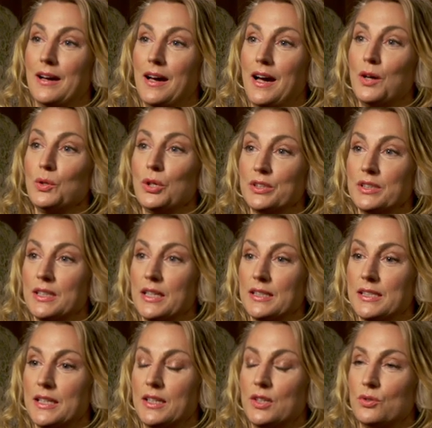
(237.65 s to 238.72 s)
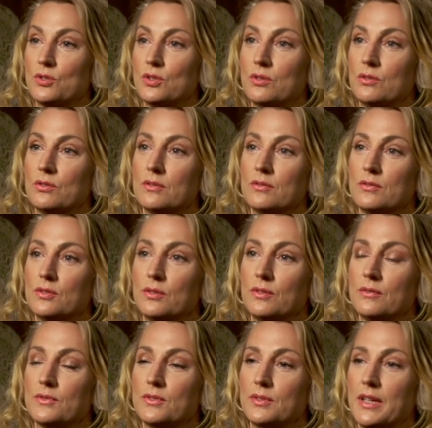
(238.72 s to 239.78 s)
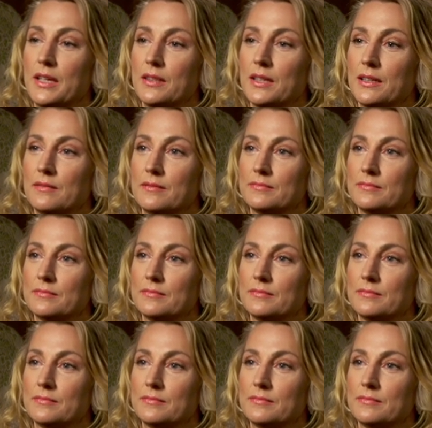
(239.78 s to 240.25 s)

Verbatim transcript: How long did that take you to to to get that